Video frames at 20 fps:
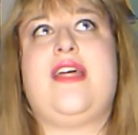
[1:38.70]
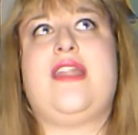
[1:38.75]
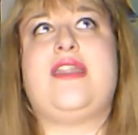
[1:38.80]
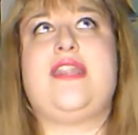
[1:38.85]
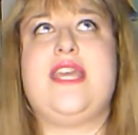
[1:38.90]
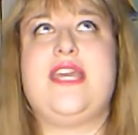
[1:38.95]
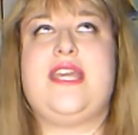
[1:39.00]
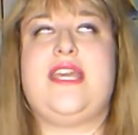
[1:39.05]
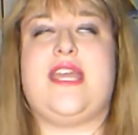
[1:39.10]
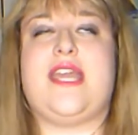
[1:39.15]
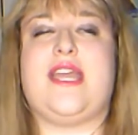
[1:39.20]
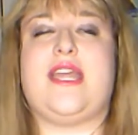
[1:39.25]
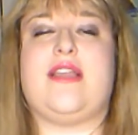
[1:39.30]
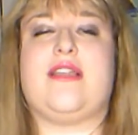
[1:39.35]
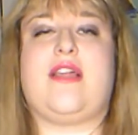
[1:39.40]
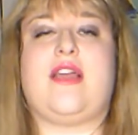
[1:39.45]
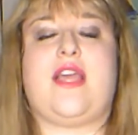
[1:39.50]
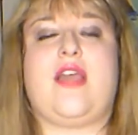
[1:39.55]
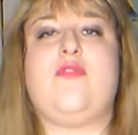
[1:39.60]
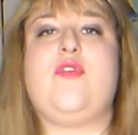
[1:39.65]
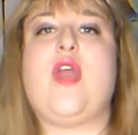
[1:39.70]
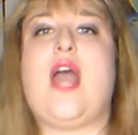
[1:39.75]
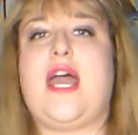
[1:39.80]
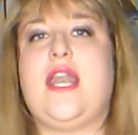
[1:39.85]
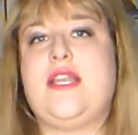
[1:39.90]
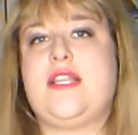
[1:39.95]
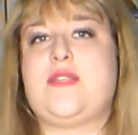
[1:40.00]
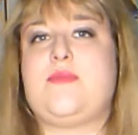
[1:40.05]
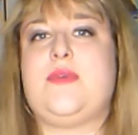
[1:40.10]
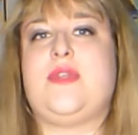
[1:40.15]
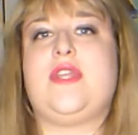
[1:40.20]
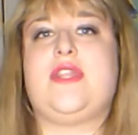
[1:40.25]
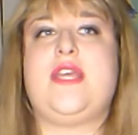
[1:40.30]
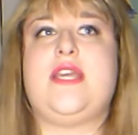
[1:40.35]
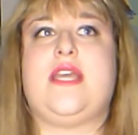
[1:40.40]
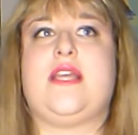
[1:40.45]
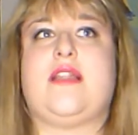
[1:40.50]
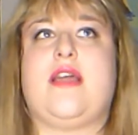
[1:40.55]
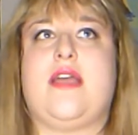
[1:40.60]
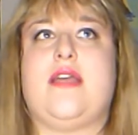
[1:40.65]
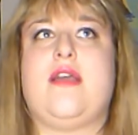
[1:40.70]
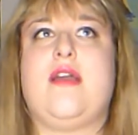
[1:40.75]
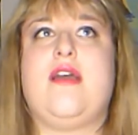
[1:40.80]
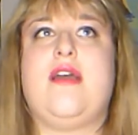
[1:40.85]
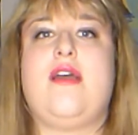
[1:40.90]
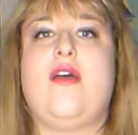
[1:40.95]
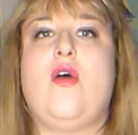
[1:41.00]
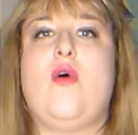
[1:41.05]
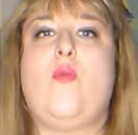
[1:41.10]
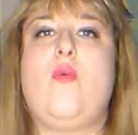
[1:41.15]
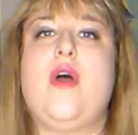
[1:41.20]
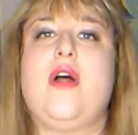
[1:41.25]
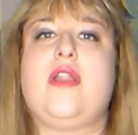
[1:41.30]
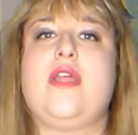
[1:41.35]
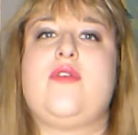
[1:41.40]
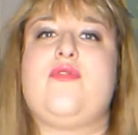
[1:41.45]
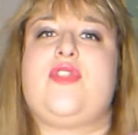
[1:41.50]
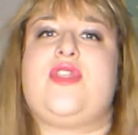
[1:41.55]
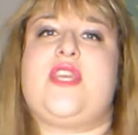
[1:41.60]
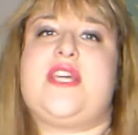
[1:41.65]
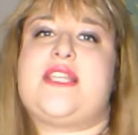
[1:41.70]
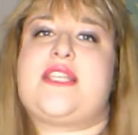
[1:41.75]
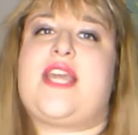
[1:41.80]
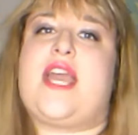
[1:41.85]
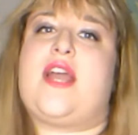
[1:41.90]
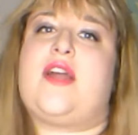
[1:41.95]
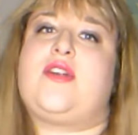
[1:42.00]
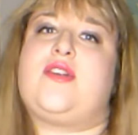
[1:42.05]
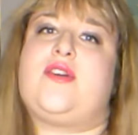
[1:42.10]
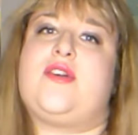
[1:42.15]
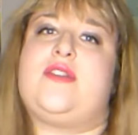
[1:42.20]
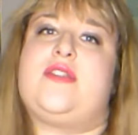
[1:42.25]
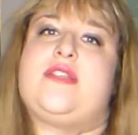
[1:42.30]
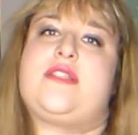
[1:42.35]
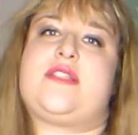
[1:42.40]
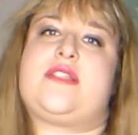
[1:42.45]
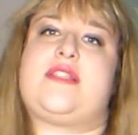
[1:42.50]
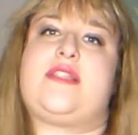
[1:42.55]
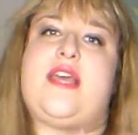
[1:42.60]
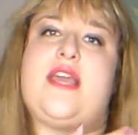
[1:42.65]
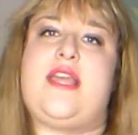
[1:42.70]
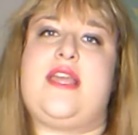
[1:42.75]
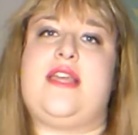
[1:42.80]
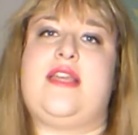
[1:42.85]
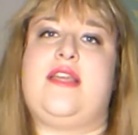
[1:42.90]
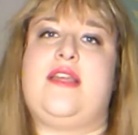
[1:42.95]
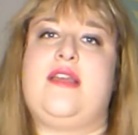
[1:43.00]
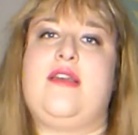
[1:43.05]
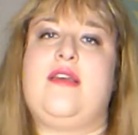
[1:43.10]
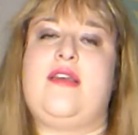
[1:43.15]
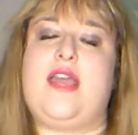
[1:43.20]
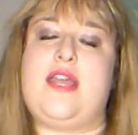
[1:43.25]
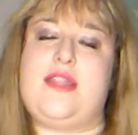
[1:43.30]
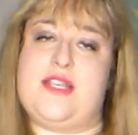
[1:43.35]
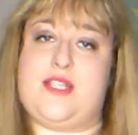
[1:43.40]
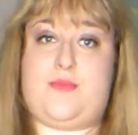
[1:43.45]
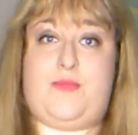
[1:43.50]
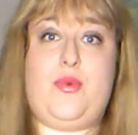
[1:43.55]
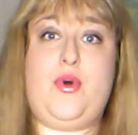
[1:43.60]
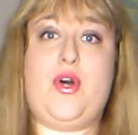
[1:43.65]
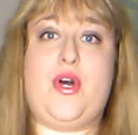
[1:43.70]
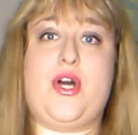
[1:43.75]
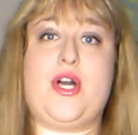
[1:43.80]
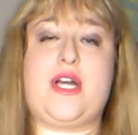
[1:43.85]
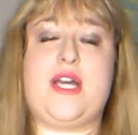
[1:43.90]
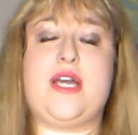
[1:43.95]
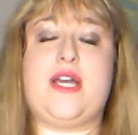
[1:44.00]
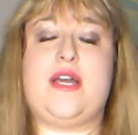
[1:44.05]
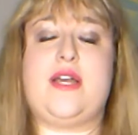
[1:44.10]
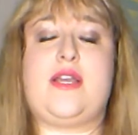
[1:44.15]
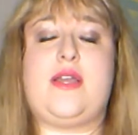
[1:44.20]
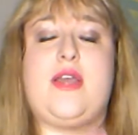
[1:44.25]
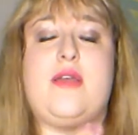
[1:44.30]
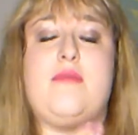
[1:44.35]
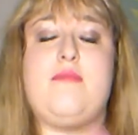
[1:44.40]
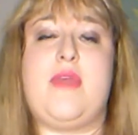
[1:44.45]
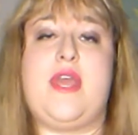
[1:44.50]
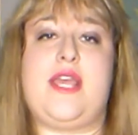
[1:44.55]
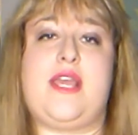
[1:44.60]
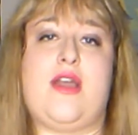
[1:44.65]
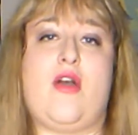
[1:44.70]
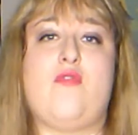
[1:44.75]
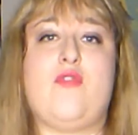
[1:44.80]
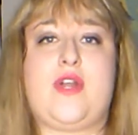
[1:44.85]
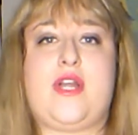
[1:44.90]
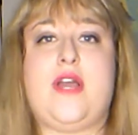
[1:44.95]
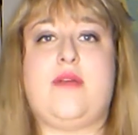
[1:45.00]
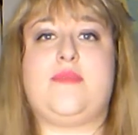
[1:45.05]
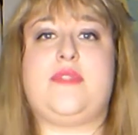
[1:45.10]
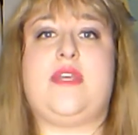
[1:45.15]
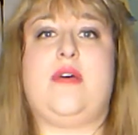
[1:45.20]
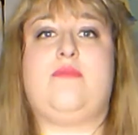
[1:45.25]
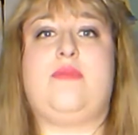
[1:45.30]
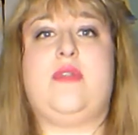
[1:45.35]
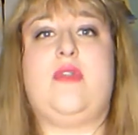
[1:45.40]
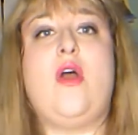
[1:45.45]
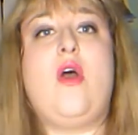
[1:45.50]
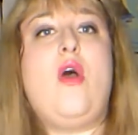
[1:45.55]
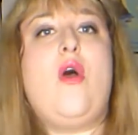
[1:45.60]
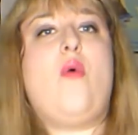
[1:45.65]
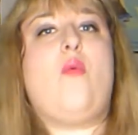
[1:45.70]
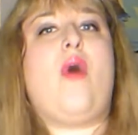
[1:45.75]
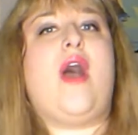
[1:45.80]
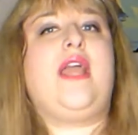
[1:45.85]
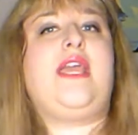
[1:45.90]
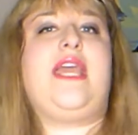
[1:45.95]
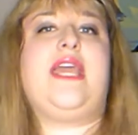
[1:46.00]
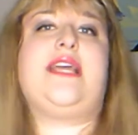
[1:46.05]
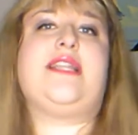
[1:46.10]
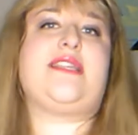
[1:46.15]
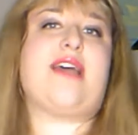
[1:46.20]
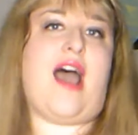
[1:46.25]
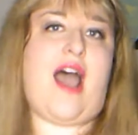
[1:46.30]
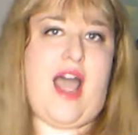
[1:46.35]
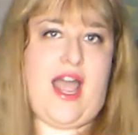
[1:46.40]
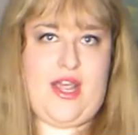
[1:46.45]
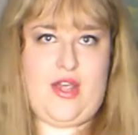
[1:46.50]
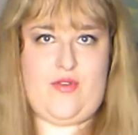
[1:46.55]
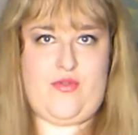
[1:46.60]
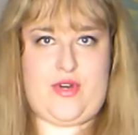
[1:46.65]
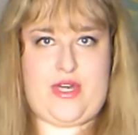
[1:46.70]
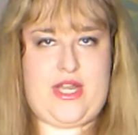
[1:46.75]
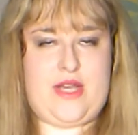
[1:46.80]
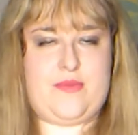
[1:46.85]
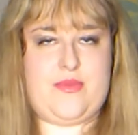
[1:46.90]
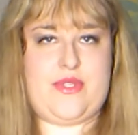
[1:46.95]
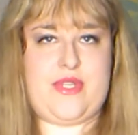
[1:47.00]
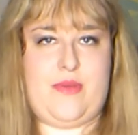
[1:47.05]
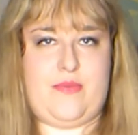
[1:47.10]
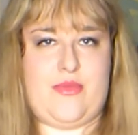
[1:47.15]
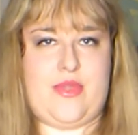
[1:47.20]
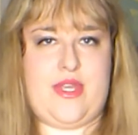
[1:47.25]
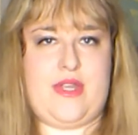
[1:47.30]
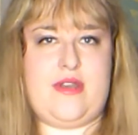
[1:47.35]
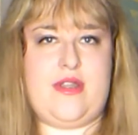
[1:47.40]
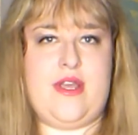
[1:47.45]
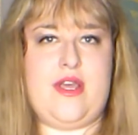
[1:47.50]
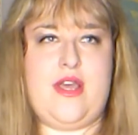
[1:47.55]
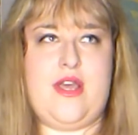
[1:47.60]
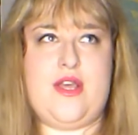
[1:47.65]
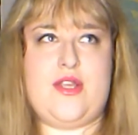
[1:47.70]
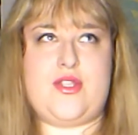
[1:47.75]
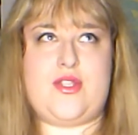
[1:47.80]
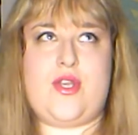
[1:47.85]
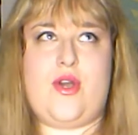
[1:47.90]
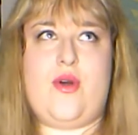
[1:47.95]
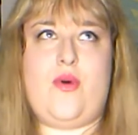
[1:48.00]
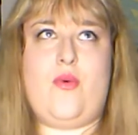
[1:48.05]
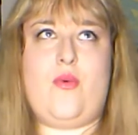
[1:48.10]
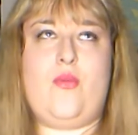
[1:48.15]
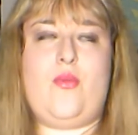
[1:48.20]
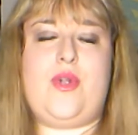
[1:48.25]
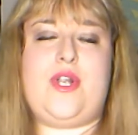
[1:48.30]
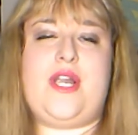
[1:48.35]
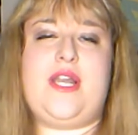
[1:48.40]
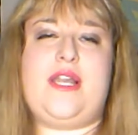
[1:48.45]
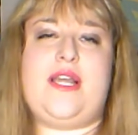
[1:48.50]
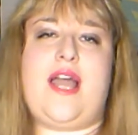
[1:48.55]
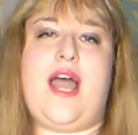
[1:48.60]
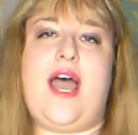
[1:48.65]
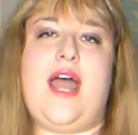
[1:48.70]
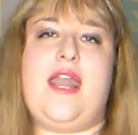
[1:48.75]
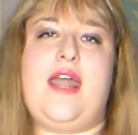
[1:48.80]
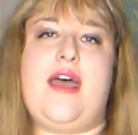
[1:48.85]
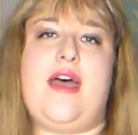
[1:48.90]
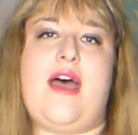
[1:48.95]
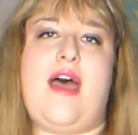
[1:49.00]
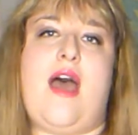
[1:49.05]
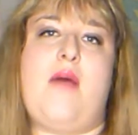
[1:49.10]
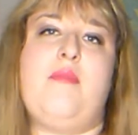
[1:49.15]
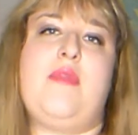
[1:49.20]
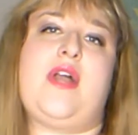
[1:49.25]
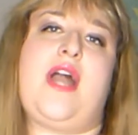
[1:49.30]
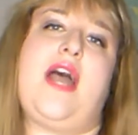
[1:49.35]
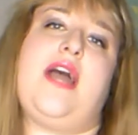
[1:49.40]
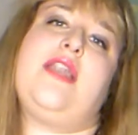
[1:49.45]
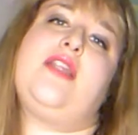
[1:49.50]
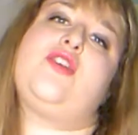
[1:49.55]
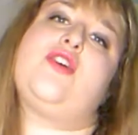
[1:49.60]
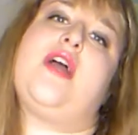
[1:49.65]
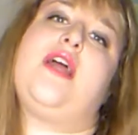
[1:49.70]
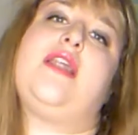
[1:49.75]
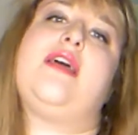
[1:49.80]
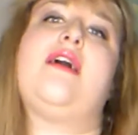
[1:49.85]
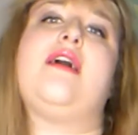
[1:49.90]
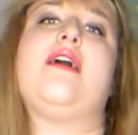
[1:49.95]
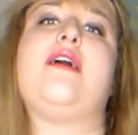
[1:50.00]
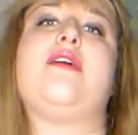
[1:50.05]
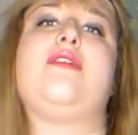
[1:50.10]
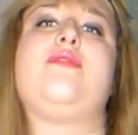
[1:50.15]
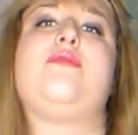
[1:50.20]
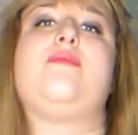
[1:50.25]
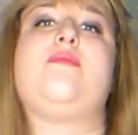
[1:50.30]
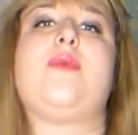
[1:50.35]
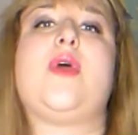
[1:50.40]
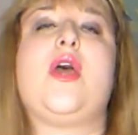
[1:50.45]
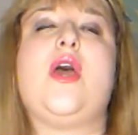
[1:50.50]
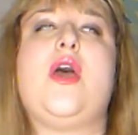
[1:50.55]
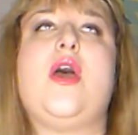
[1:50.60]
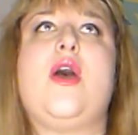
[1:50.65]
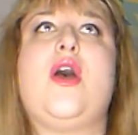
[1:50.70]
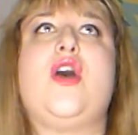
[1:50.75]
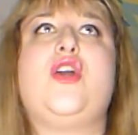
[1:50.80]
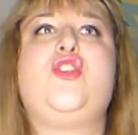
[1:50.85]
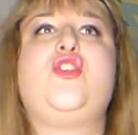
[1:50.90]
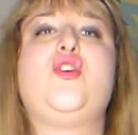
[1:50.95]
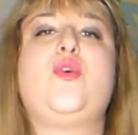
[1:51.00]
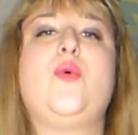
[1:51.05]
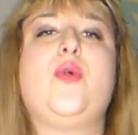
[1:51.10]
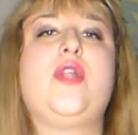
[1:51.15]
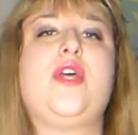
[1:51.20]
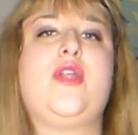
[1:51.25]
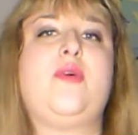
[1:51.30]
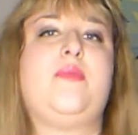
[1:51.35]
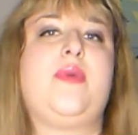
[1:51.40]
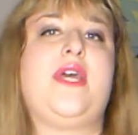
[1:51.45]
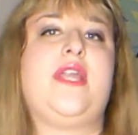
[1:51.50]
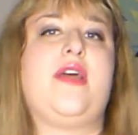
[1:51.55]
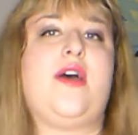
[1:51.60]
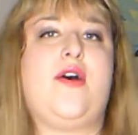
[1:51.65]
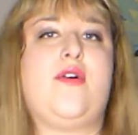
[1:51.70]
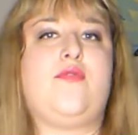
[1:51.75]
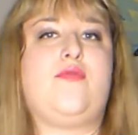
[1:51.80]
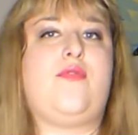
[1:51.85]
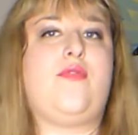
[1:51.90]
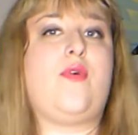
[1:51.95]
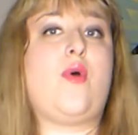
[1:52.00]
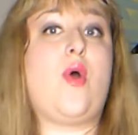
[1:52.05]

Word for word: thinking. Like if you had a disability, thinking like, well, if this character in this thing in this book can make overcome something, why can't I overcome something? So we're gonna kind of I'm gonna kind of try to do a little bit of